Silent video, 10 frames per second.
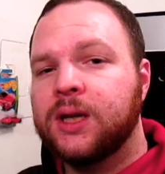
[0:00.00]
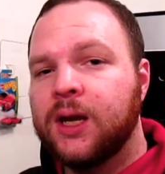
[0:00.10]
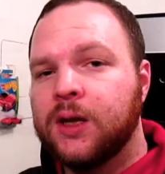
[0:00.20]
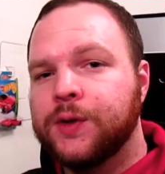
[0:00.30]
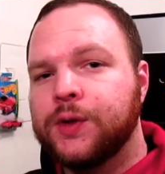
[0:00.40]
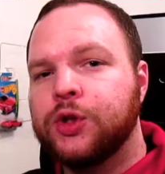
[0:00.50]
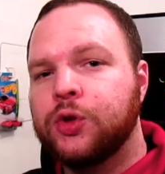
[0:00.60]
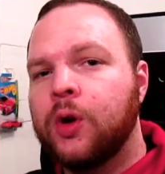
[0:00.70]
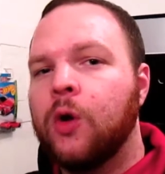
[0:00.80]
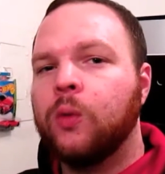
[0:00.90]
days,
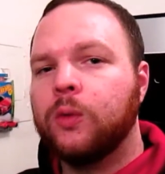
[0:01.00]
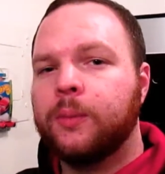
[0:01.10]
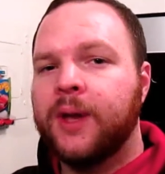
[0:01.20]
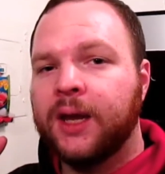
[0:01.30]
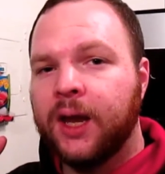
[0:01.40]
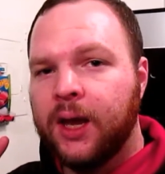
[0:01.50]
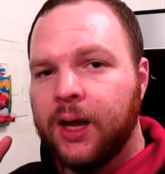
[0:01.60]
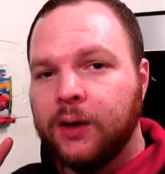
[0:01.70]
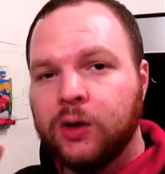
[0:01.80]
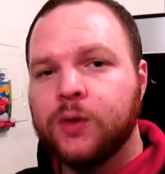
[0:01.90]
Juno would make
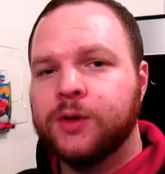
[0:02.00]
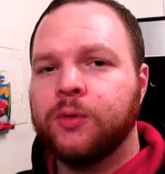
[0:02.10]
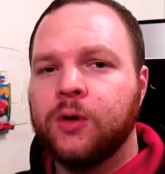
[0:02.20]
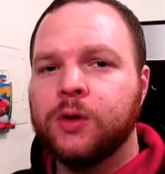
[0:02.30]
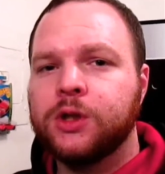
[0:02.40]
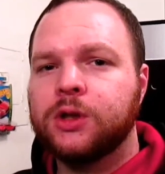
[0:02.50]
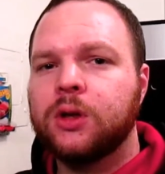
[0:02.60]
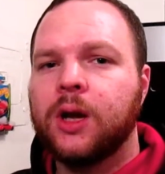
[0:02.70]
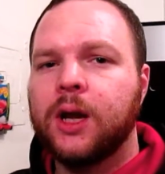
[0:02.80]
a close approach,